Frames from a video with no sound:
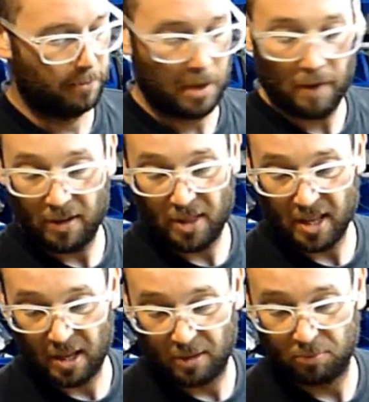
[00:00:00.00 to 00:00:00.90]
Lovely
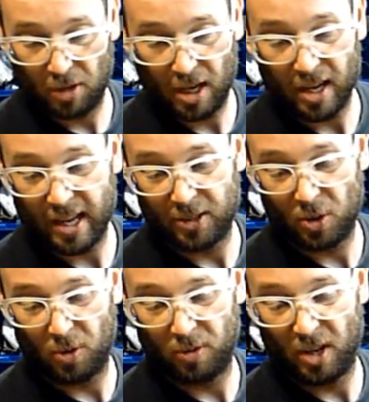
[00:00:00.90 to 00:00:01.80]
thing though, really like it. It's
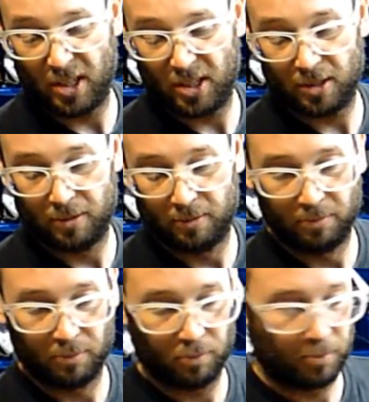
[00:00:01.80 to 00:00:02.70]
got nice
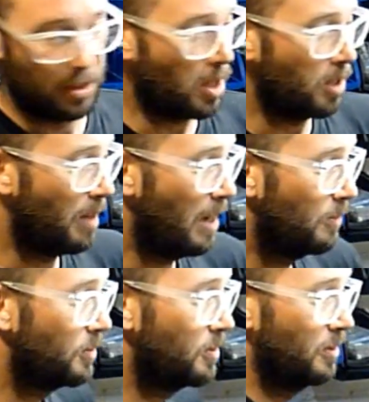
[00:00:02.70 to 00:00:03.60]
mudguard
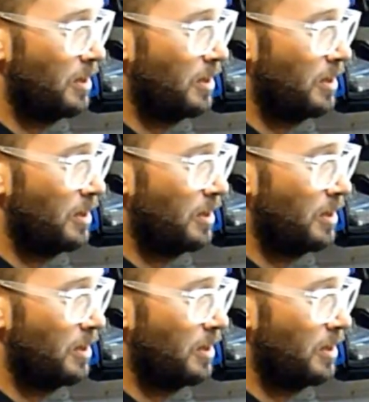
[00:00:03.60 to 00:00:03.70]
mounts,